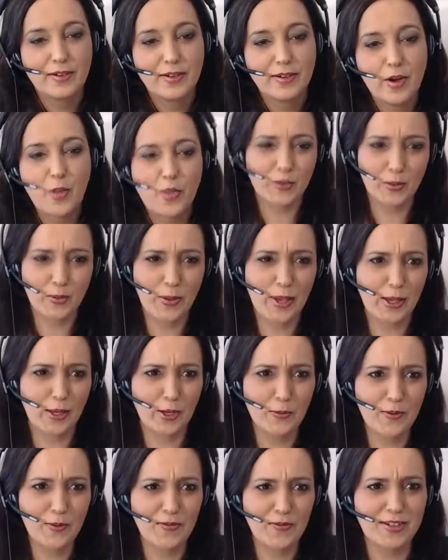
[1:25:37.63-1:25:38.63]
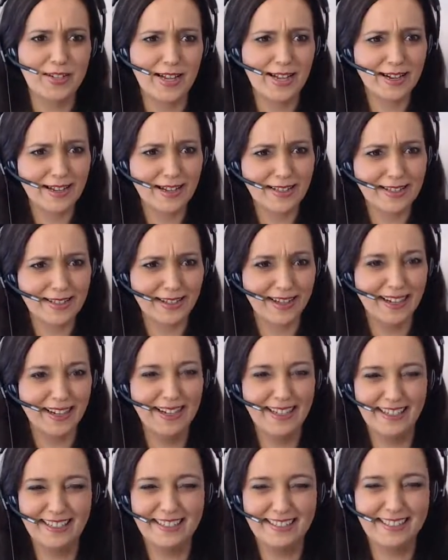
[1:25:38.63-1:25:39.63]
Oh, this would be a good one for Dennis, hey?
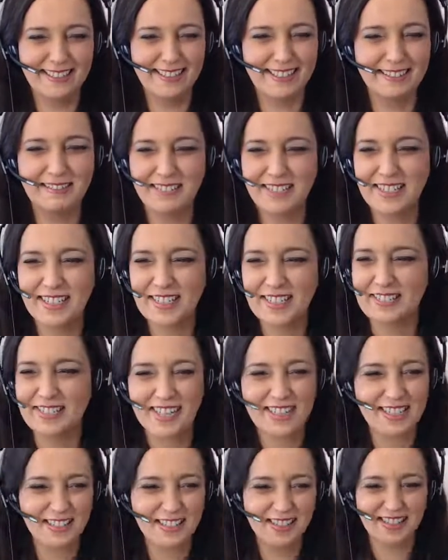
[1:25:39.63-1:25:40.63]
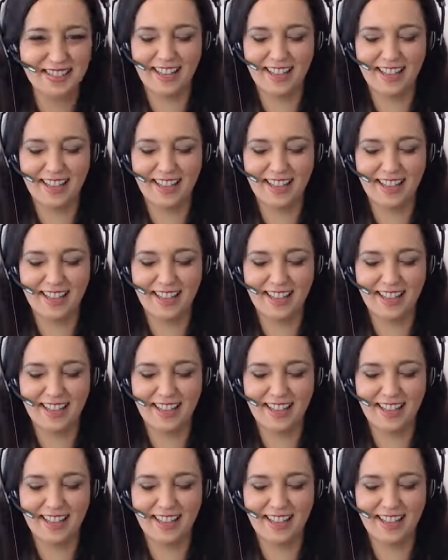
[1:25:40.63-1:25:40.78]
What's your desk look like?